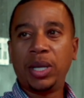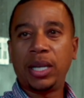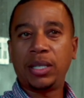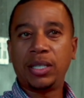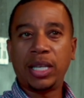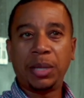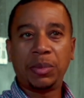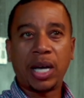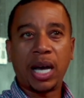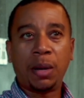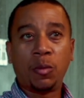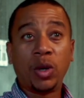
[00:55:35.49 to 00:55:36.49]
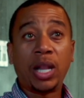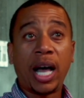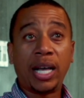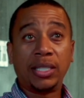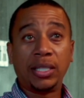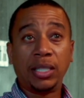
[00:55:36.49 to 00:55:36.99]
but at the same time,
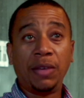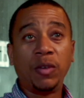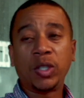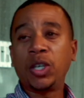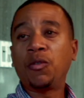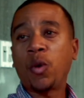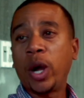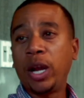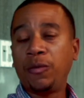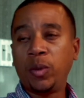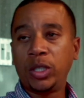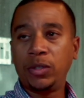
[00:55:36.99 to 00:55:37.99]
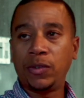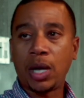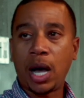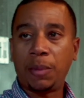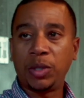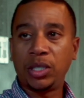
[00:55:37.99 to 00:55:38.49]
realizing and giving yourself credit for what you've
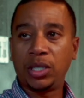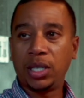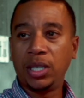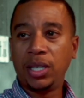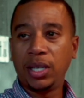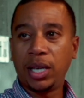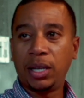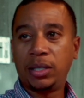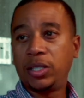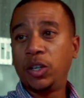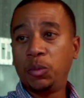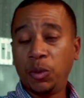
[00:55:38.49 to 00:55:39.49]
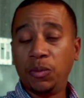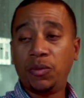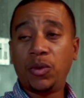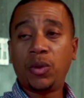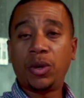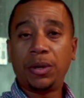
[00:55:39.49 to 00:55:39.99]
accomplished and still
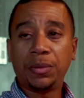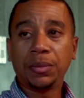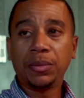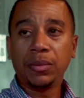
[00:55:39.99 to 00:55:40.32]
moving forward.